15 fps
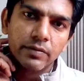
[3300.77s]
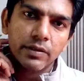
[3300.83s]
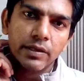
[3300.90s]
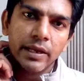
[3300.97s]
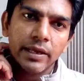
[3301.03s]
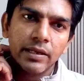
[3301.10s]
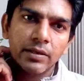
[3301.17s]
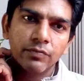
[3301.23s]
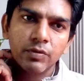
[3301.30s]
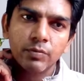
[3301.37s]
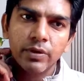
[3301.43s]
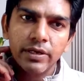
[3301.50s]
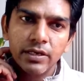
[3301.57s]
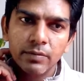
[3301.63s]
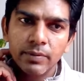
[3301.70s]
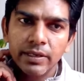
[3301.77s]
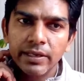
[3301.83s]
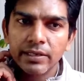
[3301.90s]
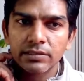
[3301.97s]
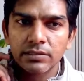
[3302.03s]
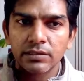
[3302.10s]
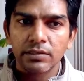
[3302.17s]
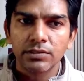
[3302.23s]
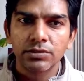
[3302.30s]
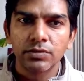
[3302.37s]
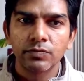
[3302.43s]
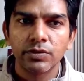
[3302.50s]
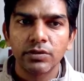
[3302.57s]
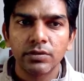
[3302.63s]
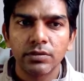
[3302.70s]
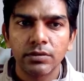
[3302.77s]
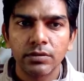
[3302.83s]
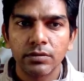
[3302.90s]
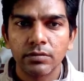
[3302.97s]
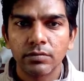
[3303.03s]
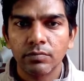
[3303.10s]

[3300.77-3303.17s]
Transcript: and if we multiply acceleration with the